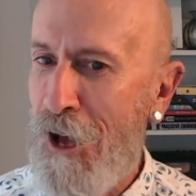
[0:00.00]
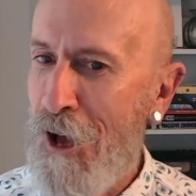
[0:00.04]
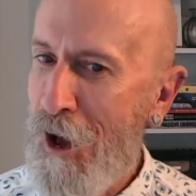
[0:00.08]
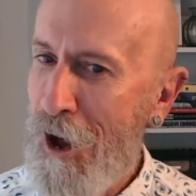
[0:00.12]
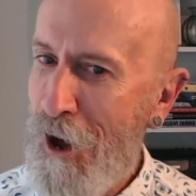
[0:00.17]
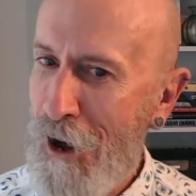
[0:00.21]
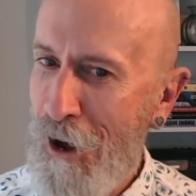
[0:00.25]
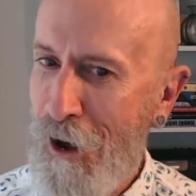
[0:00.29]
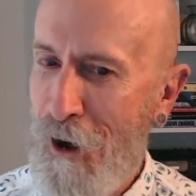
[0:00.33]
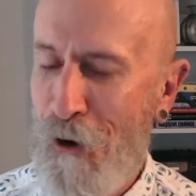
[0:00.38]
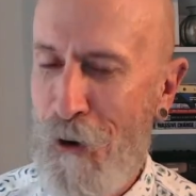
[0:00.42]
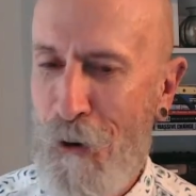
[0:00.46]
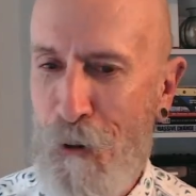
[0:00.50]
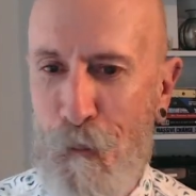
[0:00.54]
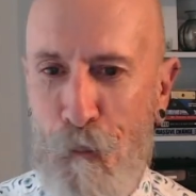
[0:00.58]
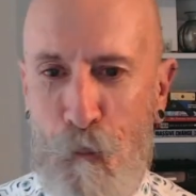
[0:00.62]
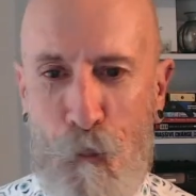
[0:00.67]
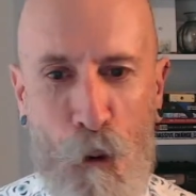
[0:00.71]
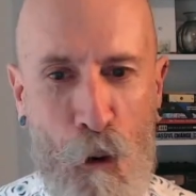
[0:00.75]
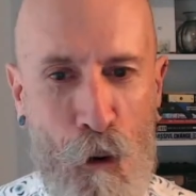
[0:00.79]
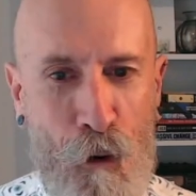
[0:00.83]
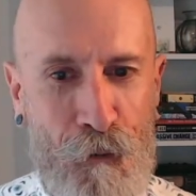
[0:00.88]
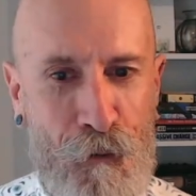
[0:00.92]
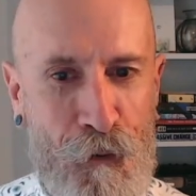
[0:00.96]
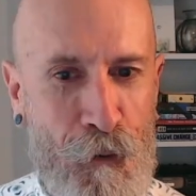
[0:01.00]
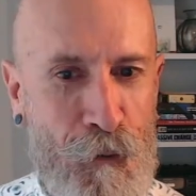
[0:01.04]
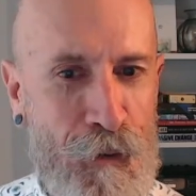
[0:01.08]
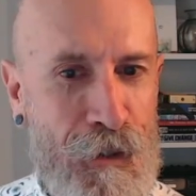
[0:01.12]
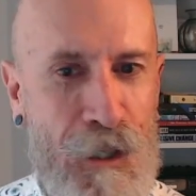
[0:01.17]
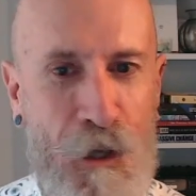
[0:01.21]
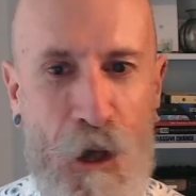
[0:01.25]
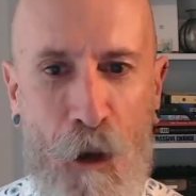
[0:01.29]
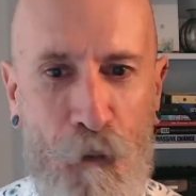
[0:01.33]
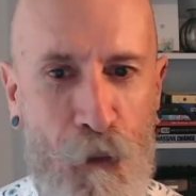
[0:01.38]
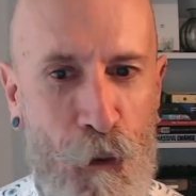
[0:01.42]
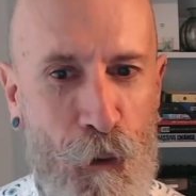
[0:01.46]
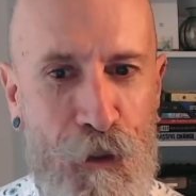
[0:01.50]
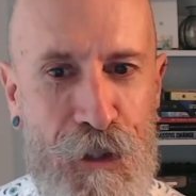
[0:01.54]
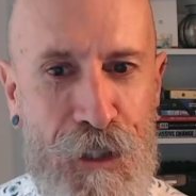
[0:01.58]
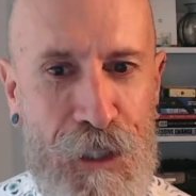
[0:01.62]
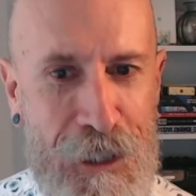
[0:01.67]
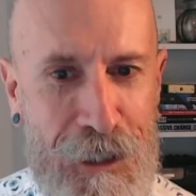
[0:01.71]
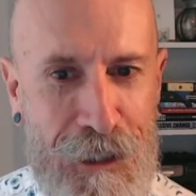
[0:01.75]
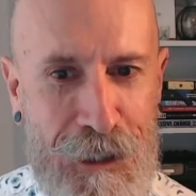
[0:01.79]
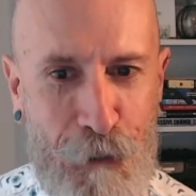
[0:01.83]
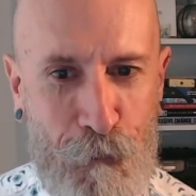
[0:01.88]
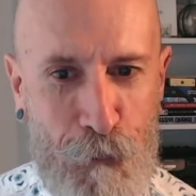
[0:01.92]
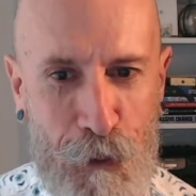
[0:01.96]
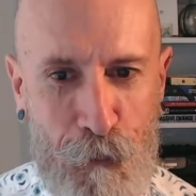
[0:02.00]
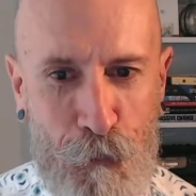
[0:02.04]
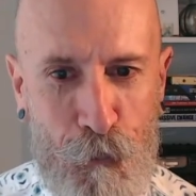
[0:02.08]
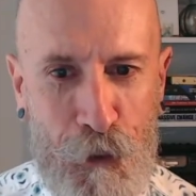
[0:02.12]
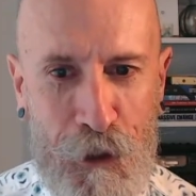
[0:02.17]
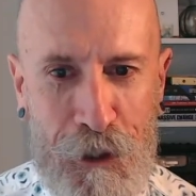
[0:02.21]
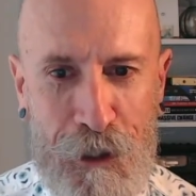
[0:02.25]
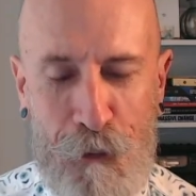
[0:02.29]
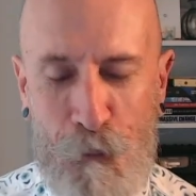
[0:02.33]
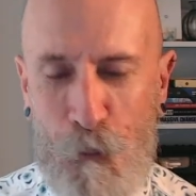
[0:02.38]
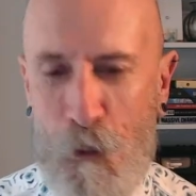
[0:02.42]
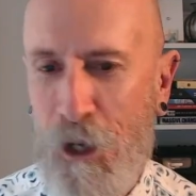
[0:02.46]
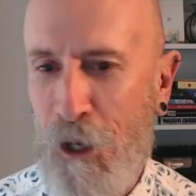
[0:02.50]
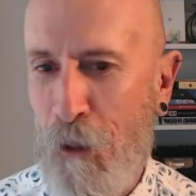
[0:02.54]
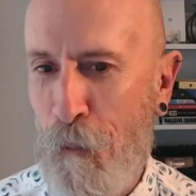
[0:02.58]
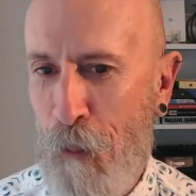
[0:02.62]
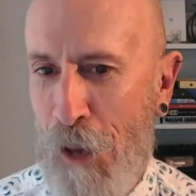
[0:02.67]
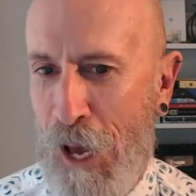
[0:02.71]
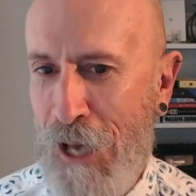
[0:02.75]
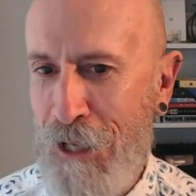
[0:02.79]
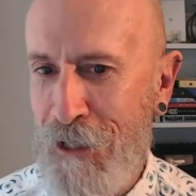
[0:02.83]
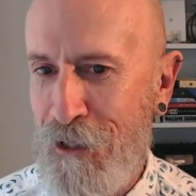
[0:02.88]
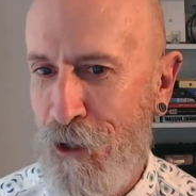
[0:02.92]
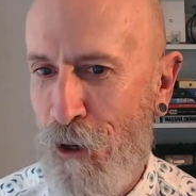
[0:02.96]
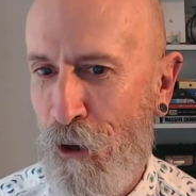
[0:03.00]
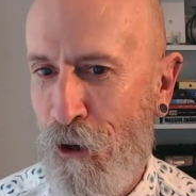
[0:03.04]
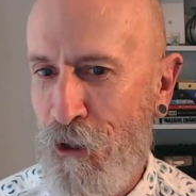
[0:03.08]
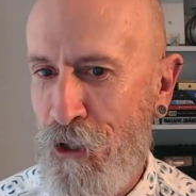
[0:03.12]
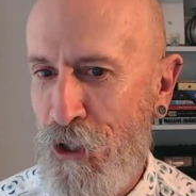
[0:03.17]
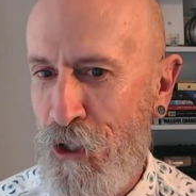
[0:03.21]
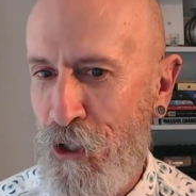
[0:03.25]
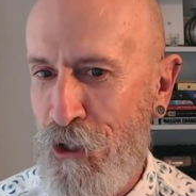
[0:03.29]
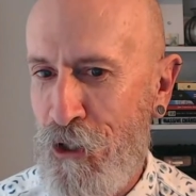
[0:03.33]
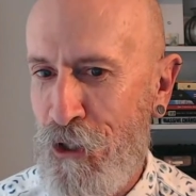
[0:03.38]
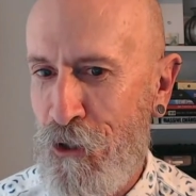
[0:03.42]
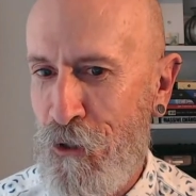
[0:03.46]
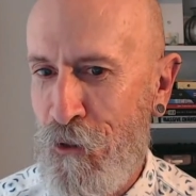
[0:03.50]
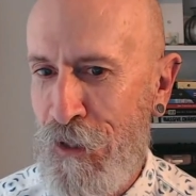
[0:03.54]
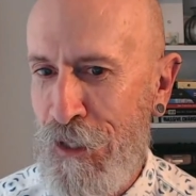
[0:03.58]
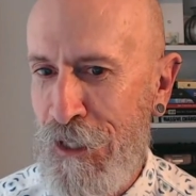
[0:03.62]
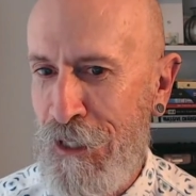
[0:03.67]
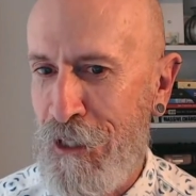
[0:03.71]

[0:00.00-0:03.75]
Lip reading: more of those things that we really want to pass on to students.